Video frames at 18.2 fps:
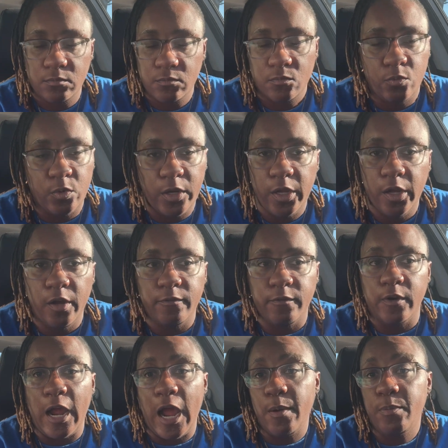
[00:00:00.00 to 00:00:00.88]

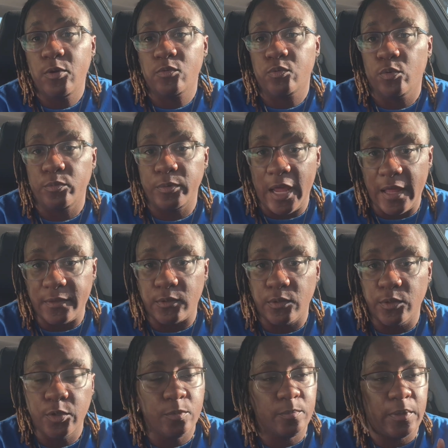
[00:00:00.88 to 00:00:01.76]
Whatever. I supposed to room the
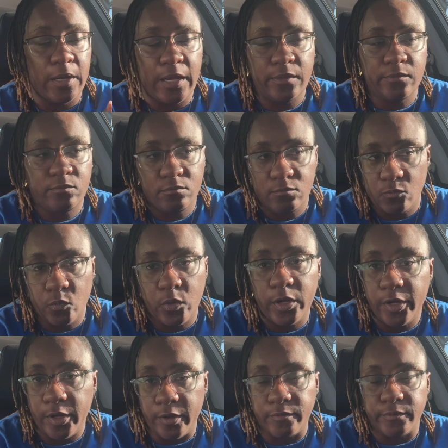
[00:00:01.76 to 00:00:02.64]
afternoon, but
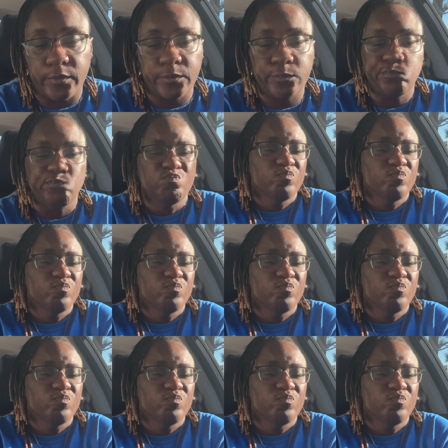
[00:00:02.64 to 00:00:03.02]
whatever.